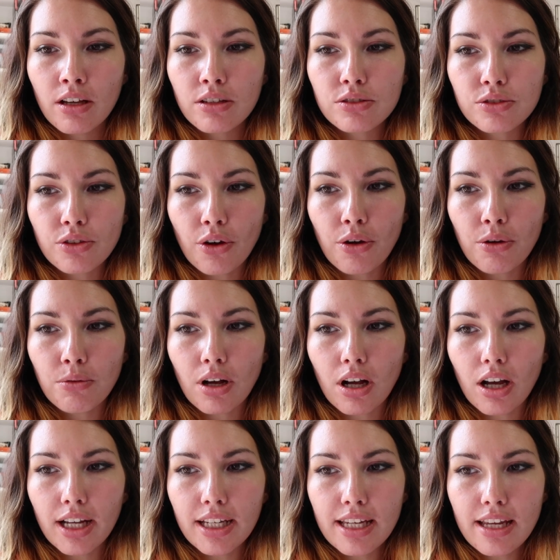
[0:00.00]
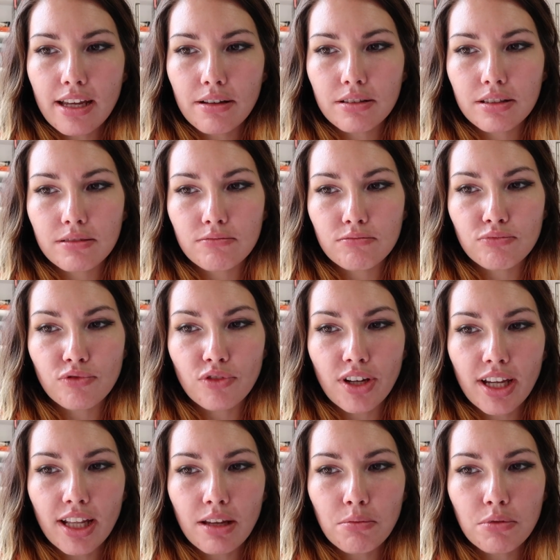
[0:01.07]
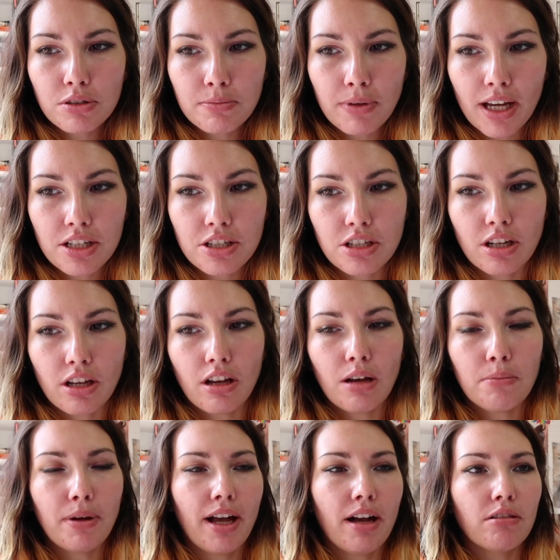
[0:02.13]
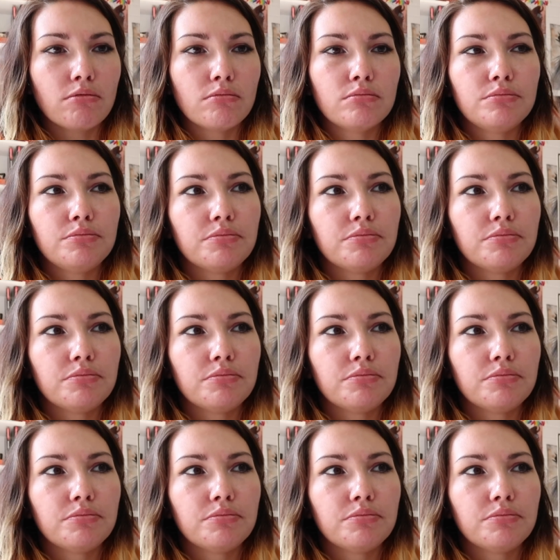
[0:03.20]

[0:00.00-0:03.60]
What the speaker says: So I really was passionate about